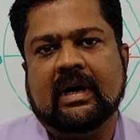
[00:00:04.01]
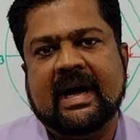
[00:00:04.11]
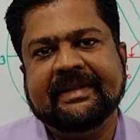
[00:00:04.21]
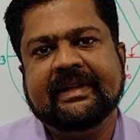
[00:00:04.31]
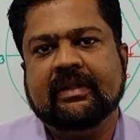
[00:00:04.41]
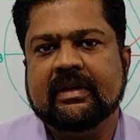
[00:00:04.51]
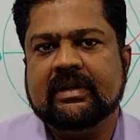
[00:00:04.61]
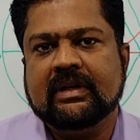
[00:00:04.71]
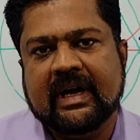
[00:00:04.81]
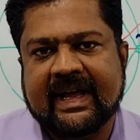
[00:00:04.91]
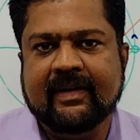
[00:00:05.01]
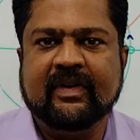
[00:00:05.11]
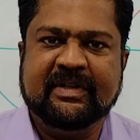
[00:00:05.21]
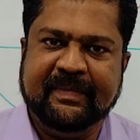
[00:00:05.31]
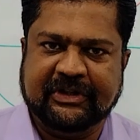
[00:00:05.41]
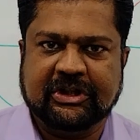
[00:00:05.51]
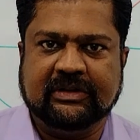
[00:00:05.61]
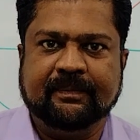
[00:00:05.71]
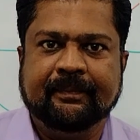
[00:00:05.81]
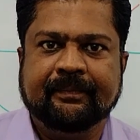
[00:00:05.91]
Aditya-L1
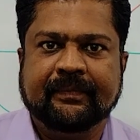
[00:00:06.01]
mission